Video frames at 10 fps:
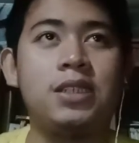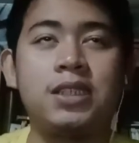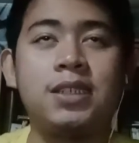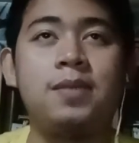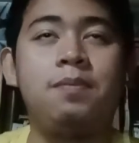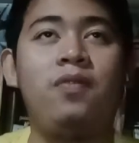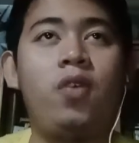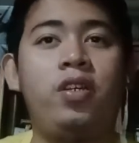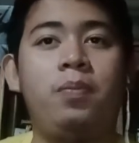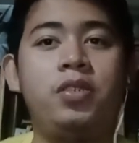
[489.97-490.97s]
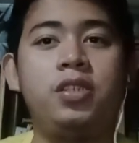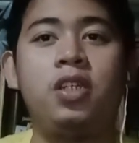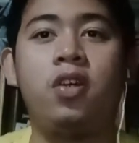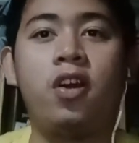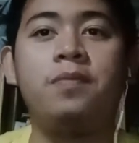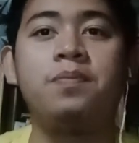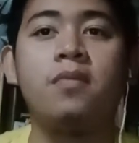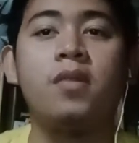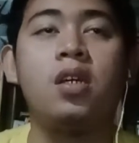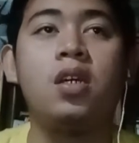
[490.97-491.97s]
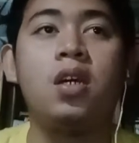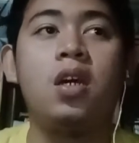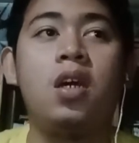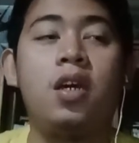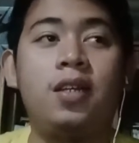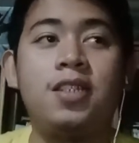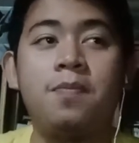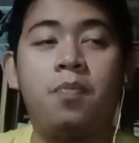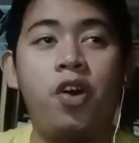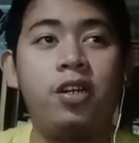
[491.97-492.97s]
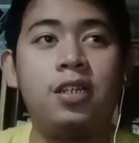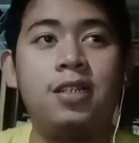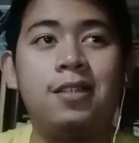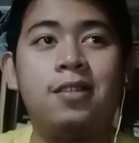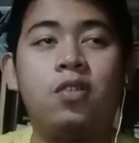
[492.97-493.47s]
it is important to explain about